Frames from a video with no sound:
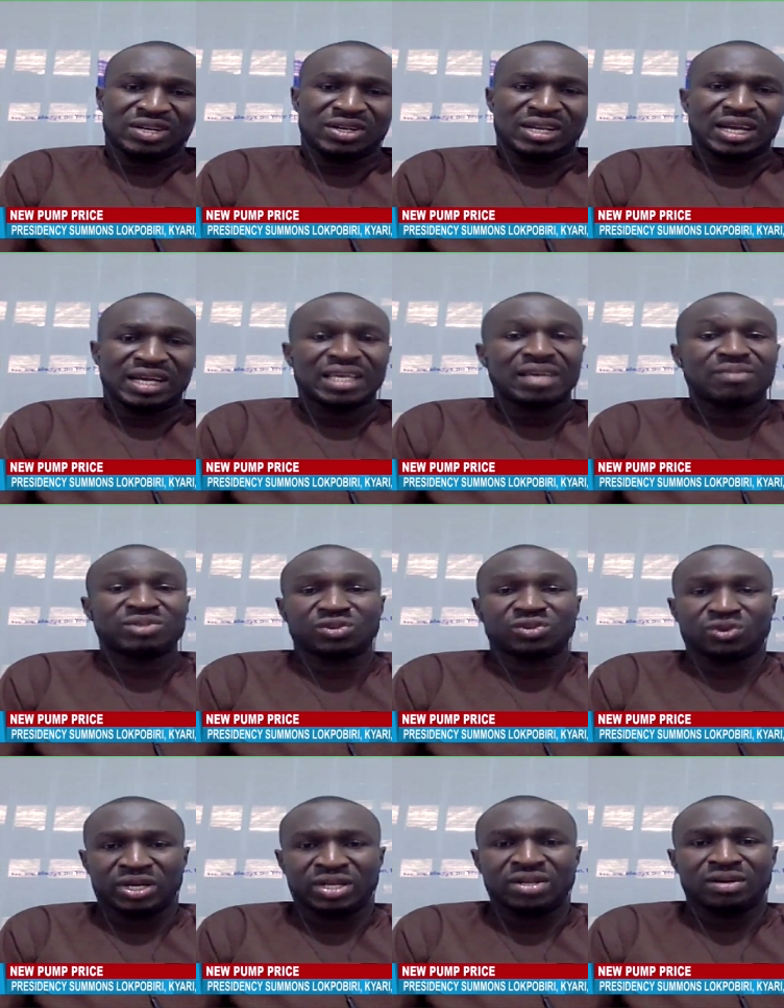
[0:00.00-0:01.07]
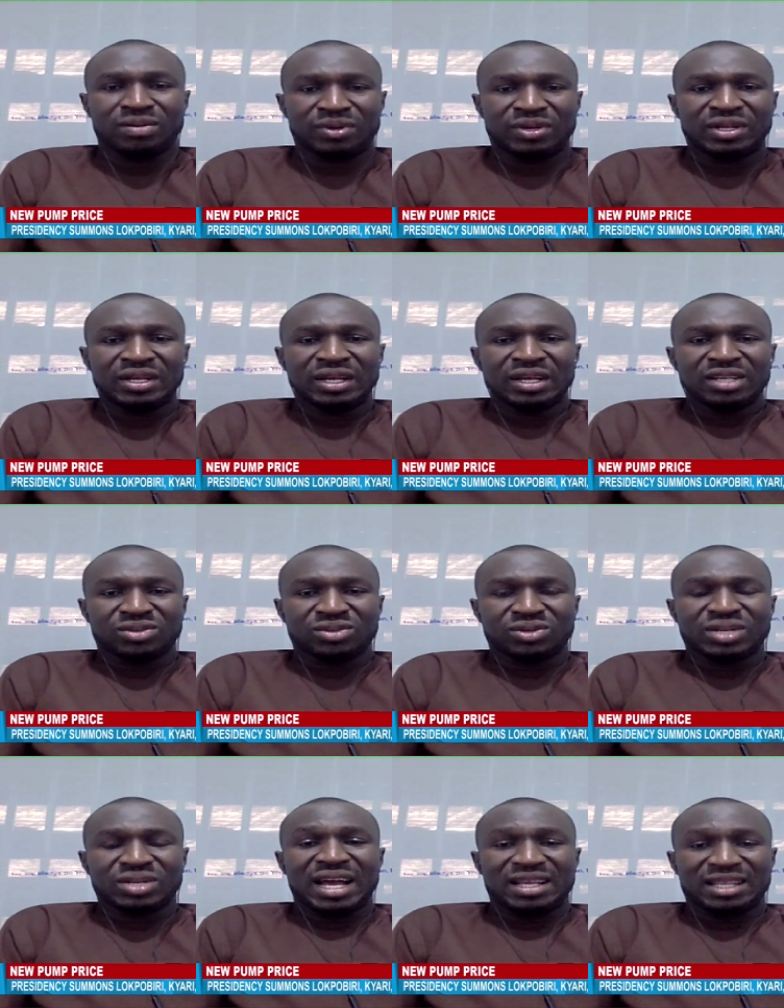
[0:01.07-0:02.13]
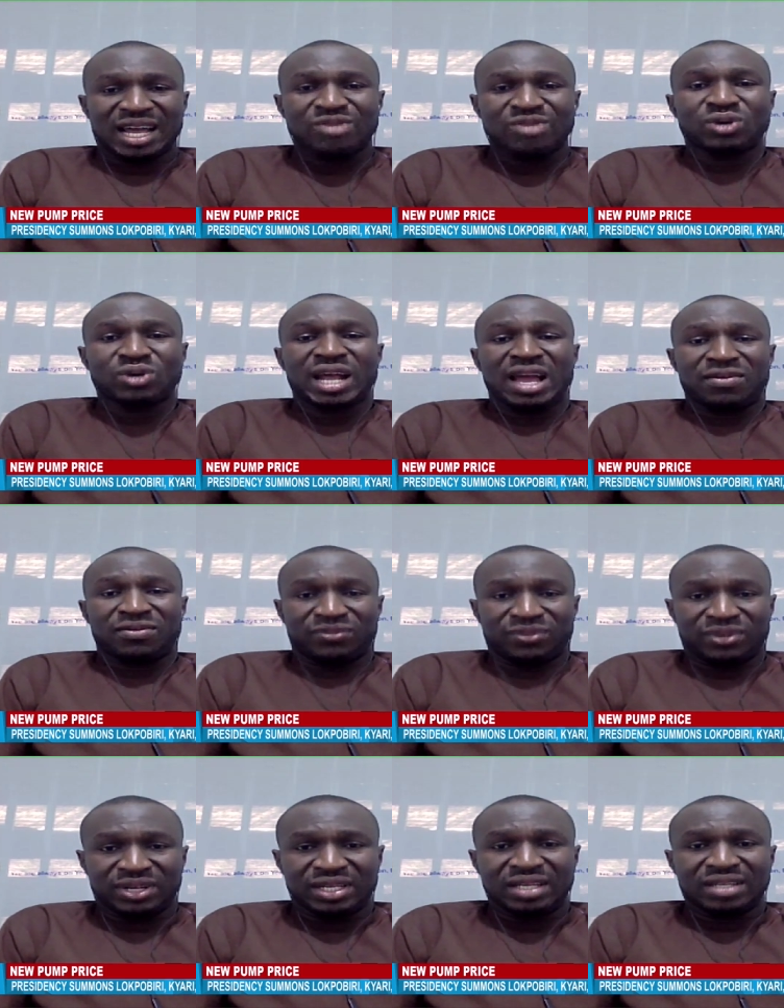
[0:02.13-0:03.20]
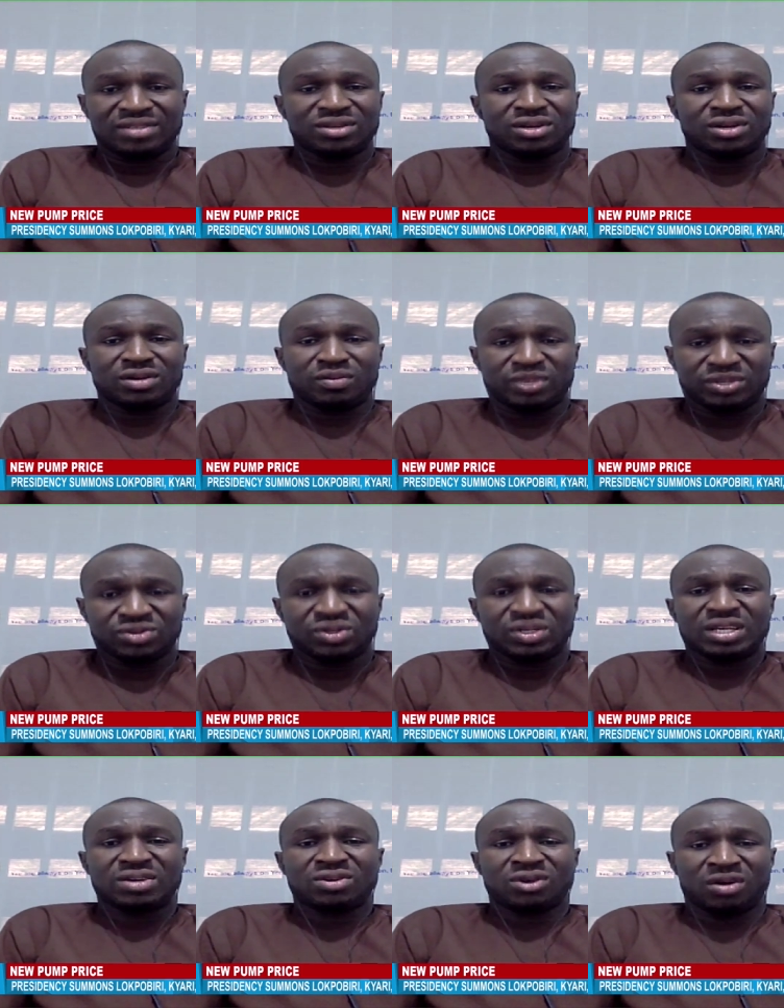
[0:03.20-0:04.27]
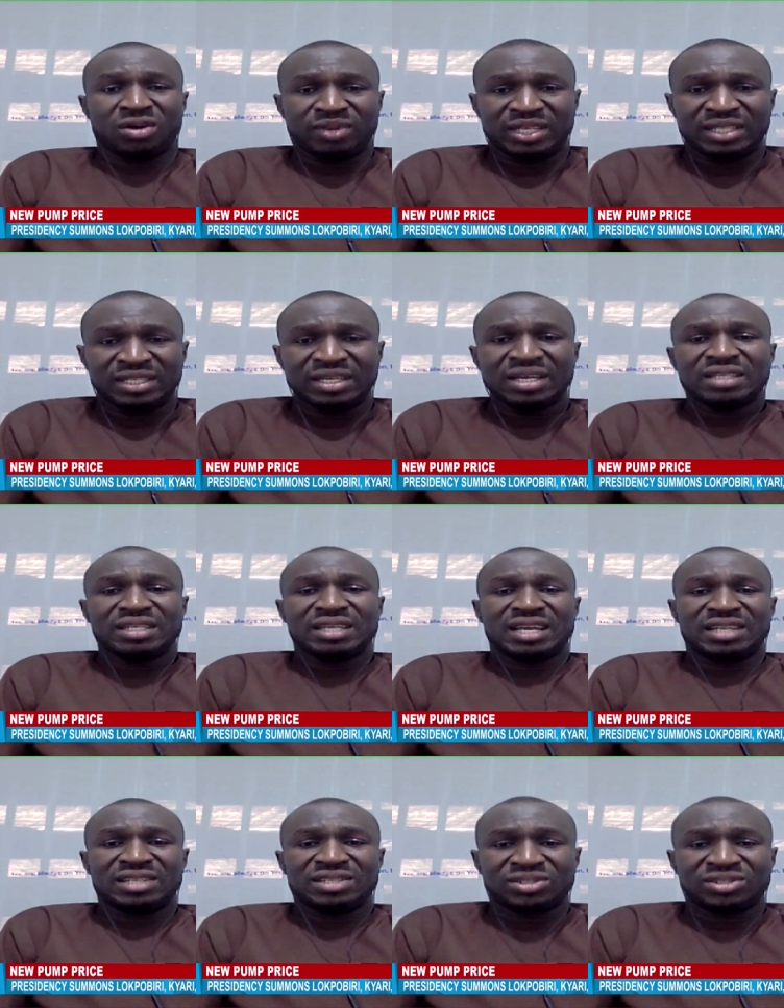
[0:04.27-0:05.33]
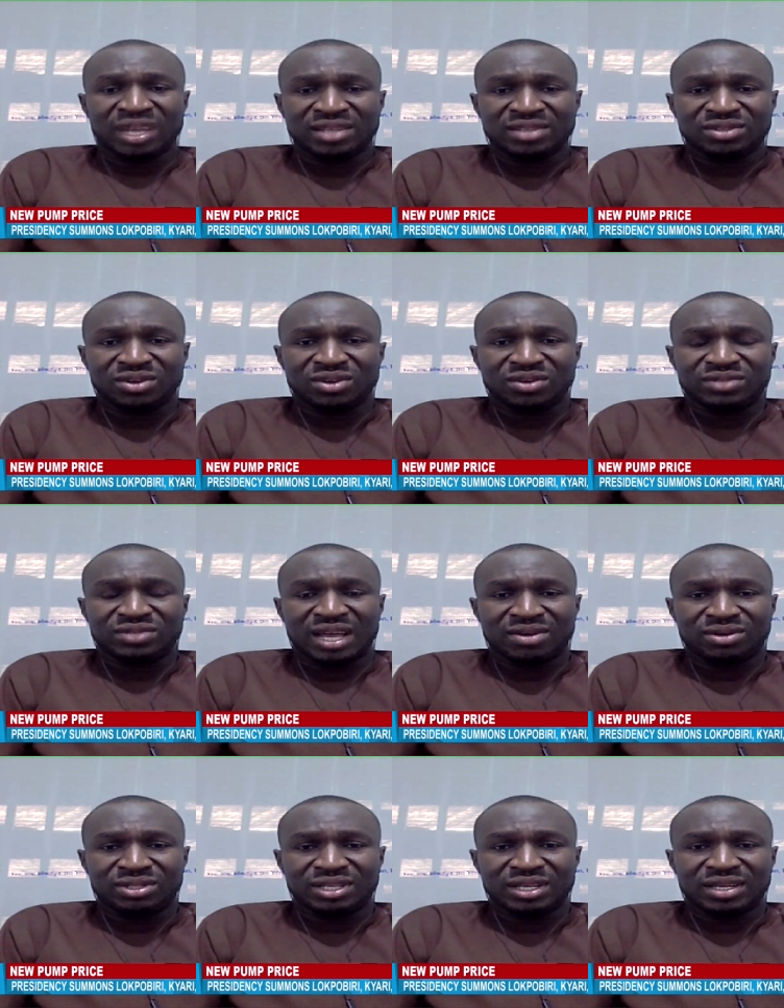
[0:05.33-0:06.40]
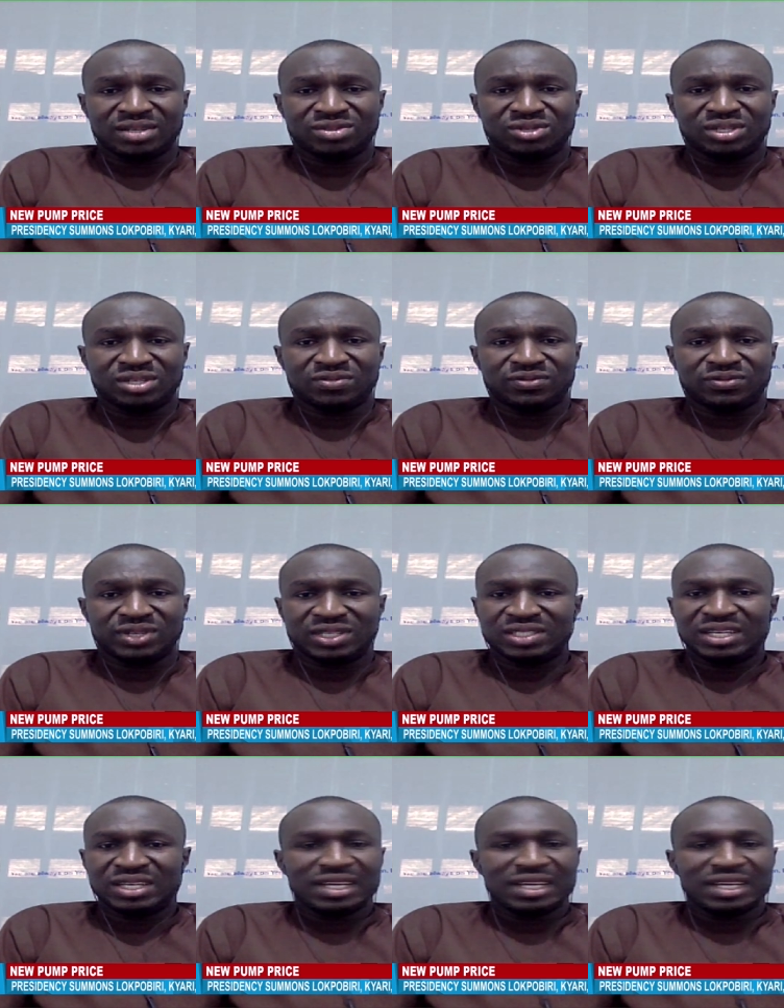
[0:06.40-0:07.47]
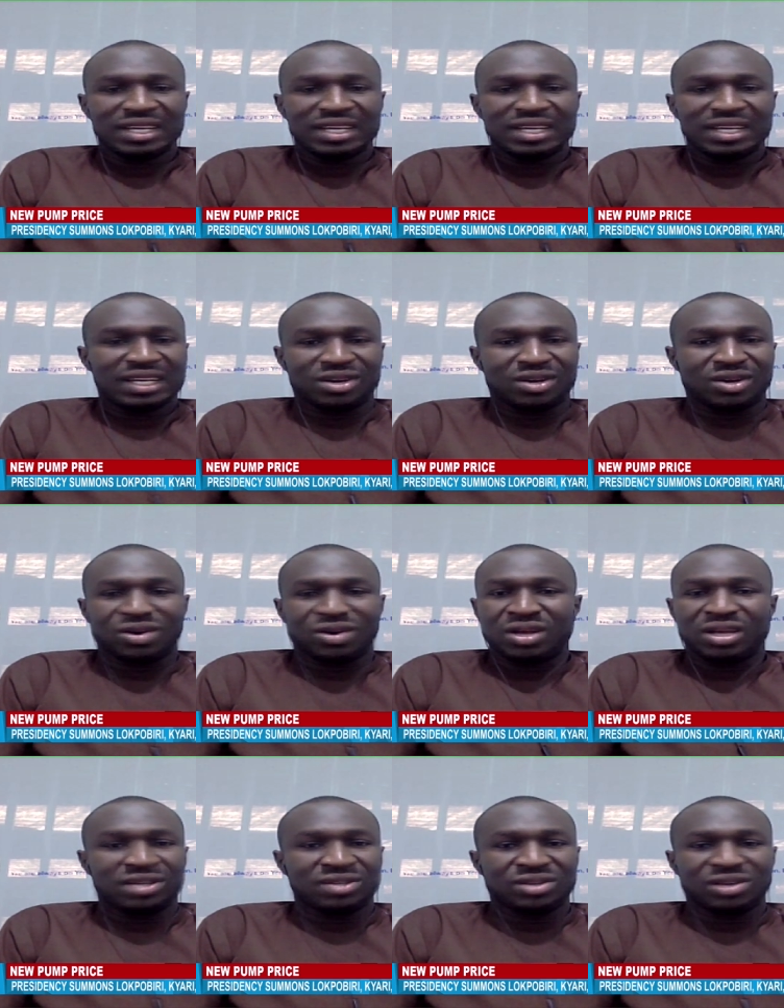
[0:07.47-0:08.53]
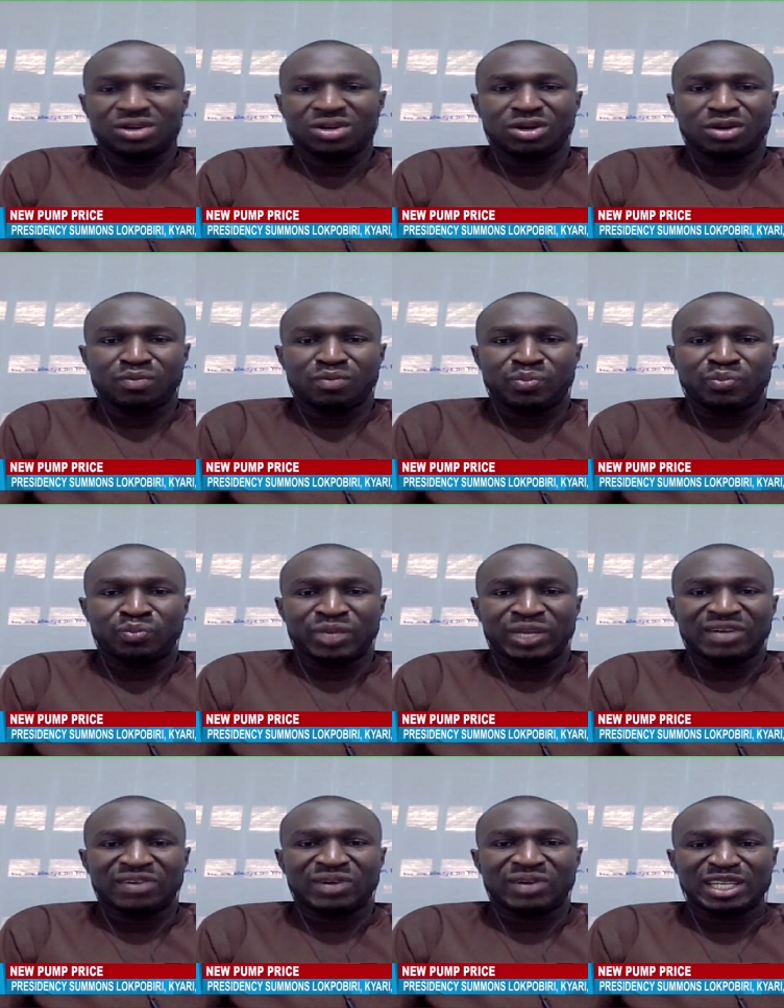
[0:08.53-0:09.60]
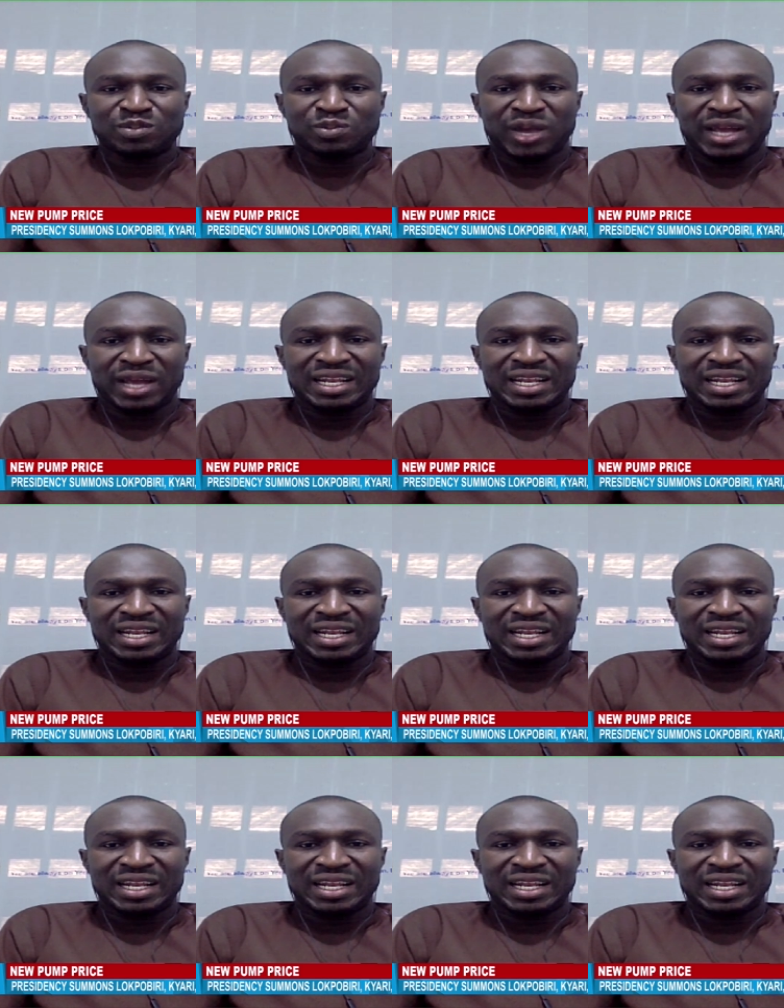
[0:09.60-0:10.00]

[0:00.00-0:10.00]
that keeps going up. So that that's what I feel is going to be. So the coming, the entrance of Dangote into the field is not is not going to bring respite